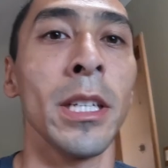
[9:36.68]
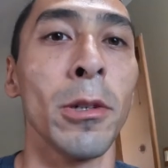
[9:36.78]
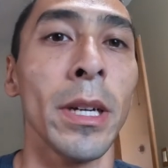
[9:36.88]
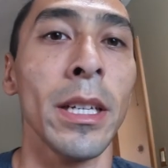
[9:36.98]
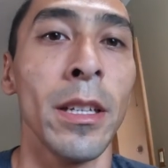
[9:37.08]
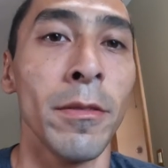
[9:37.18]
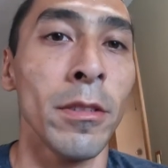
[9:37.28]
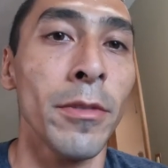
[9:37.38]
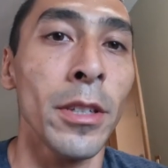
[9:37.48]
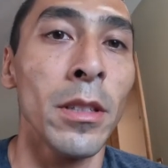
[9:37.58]
quick even
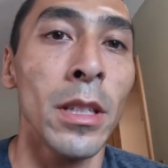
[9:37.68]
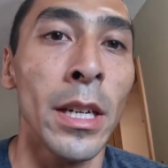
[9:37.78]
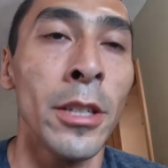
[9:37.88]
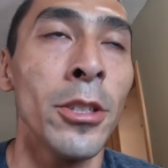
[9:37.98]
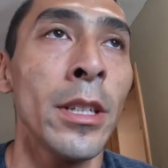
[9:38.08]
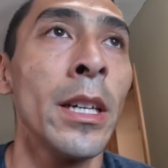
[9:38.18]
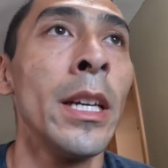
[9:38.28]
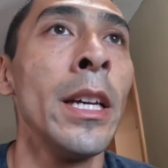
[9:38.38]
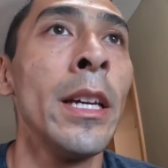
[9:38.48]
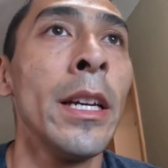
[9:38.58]
if they're larger
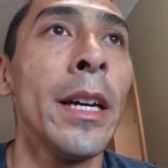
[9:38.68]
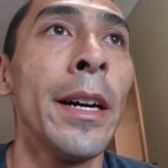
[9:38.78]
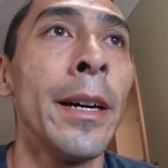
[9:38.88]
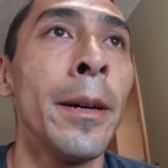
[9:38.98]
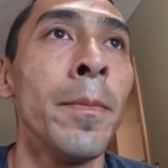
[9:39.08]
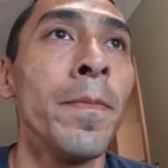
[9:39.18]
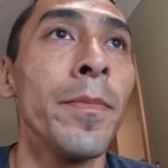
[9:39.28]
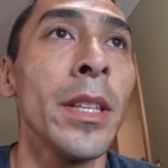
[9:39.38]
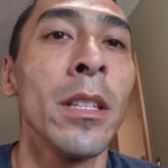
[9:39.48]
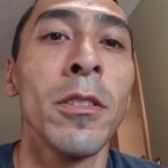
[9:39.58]
um,
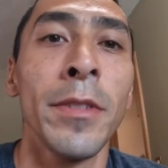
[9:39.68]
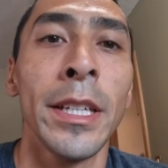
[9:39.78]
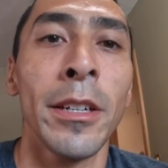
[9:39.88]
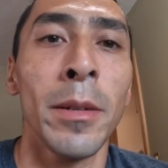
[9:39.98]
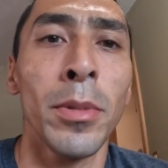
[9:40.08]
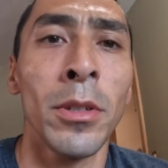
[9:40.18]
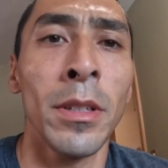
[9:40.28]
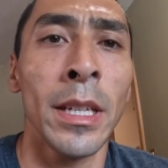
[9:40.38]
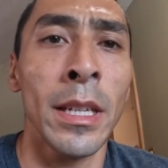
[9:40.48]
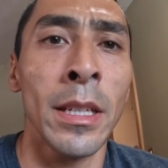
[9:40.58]
in this video i
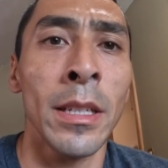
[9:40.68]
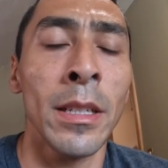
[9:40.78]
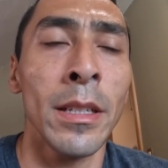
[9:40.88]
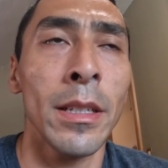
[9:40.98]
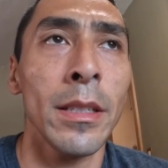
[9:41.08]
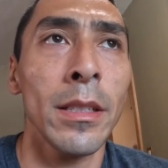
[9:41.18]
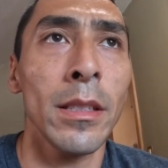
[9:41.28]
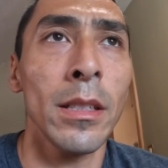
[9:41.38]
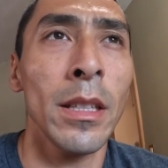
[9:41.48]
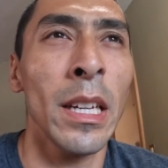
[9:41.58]
pull in
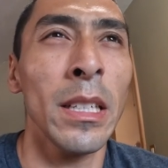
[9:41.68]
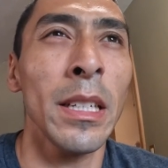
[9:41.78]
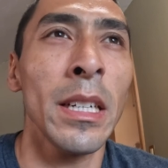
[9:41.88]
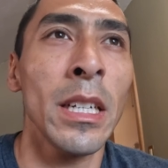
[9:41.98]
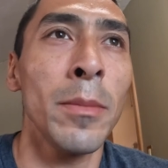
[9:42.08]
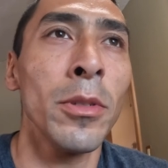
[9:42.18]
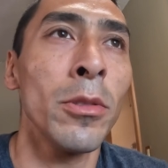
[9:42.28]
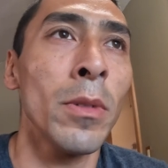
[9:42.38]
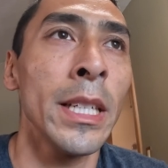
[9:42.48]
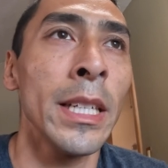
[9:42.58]
think like a couple
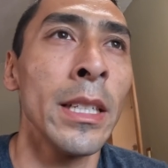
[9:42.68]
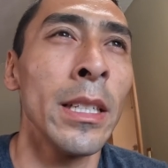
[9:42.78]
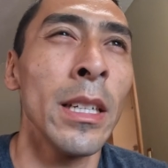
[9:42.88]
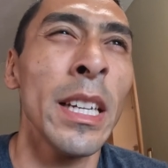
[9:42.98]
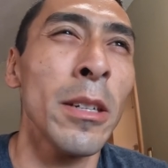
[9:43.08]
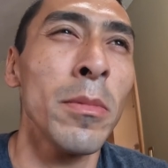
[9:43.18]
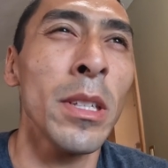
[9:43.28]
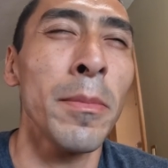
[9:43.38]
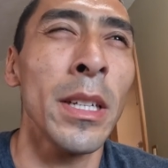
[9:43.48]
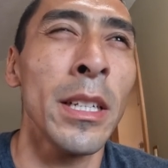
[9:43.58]
20, like
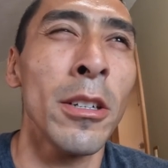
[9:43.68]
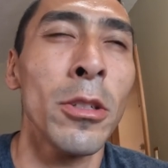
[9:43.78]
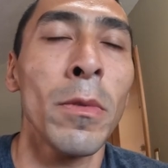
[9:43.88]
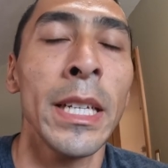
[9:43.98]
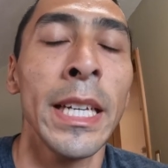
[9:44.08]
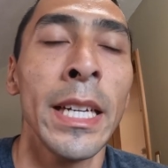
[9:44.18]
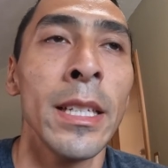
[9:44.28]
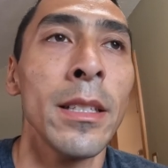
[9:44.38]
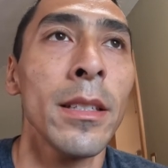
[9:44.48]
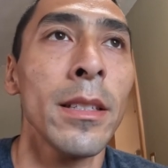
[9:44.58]
something near a
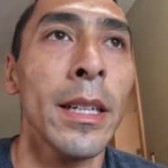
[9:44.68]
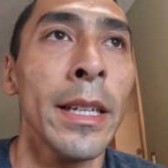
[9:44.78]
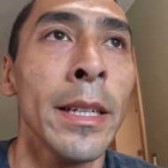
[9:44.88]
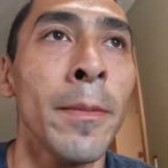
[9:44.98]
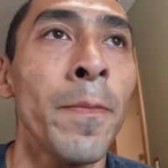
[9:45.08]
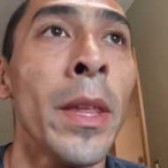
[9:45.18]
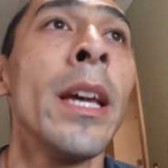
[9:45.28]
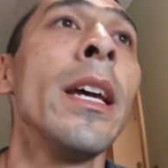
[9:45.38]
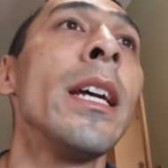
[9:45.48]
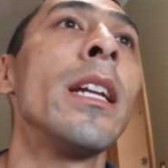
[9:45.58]
28. Um, and
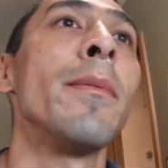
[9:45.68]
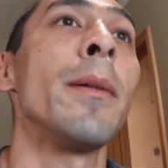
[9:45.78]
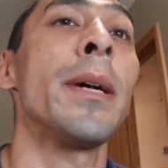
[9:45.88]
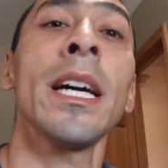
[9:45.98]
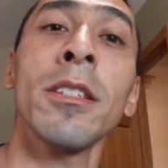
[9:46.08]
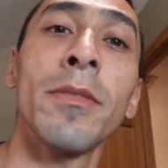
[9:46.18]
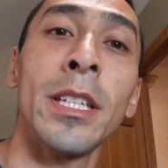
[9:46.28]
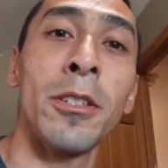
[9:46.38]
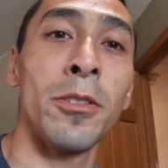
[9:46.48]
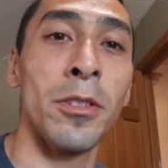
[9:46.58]
in my past
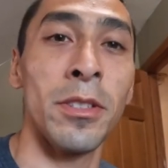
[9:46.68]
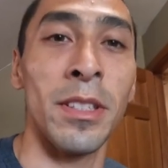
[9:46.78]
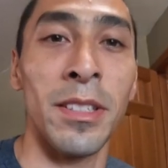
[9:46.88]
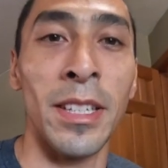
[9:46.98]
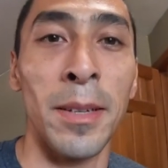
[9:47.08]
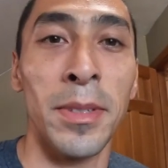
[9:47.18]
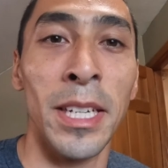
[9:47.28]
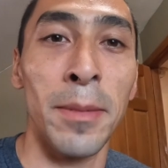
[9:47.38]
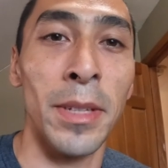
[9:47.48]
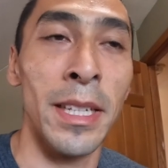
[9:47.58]
videos using the same
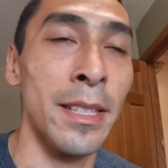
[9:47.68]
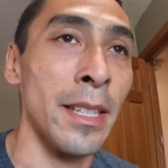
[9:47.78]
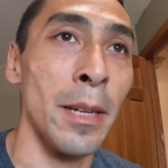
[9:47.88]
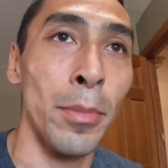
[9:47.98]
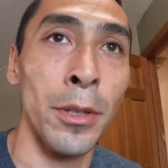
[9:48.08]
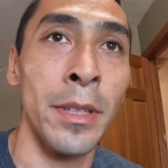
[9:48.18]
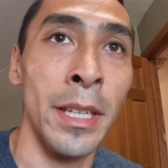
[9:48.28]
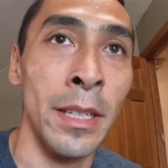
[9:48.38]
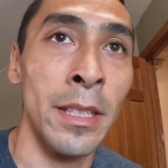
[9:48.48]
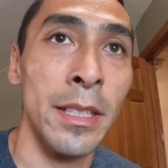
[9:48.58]
setup, like I said, pulled
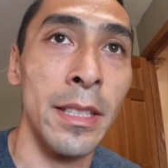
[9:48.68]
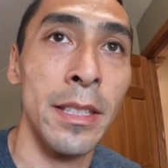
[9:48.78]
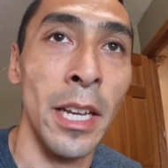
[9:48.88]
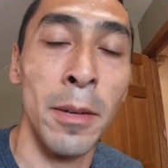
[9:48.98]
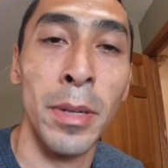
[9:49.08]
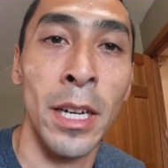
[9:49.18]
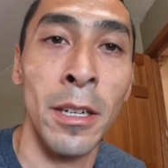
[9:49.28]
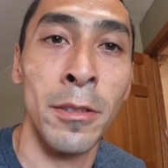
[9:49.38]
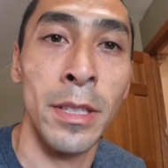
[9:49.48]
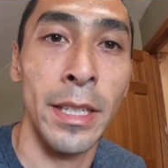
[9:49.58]
in 10
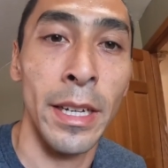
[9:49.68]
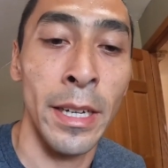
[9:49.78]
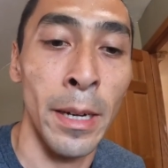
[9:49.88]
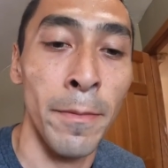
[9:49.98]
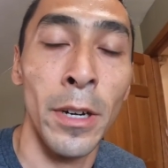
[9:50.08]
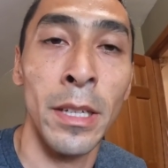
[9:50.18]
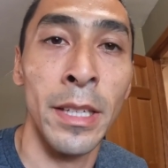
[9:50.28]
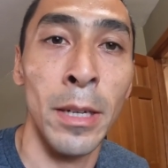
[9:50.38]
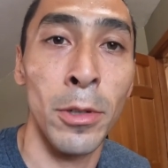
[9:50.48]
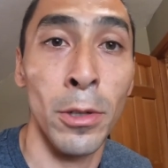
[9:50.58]
pound um,
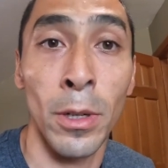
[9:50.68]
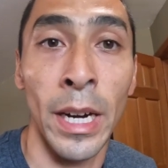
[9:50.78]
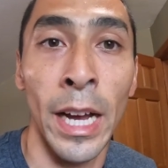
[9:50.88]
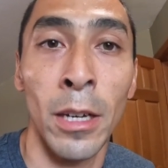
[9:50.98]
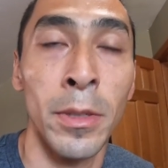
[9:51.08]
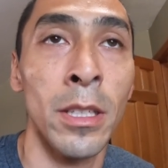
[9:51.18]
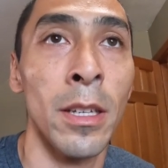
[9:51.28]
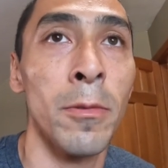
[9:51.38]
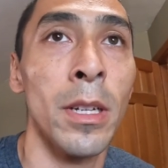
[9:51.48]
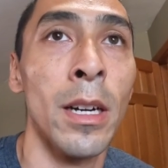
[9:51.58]
false albacore albies
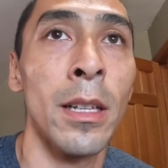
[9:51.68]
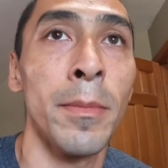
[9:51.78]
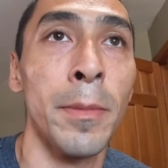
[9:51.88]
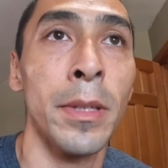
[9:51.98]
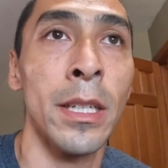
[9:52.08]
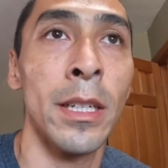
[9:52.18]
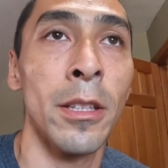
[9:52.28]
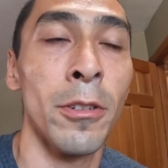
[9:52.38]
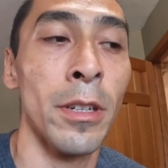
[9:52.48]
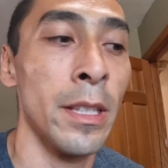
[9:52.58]
as we call them up here in
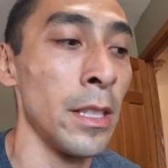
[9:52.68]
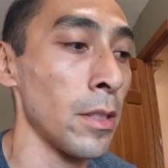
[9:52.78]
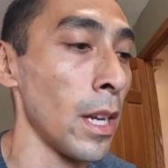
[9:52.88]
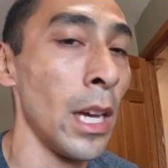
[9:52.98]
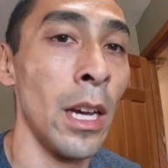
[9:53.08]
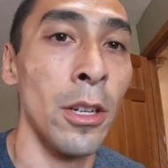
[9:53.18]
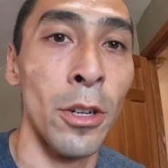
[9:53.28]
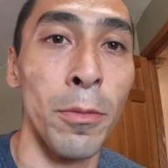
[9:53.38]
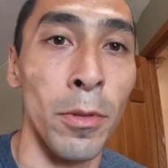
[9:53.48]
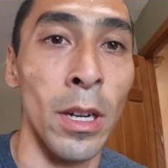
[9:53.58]
the Northeast,
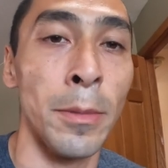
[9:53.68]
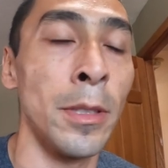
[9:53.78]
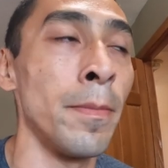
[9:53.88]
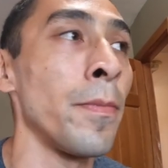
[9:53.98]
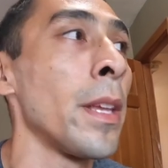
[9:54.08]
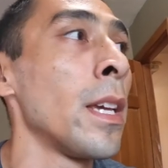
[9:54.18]
no problem.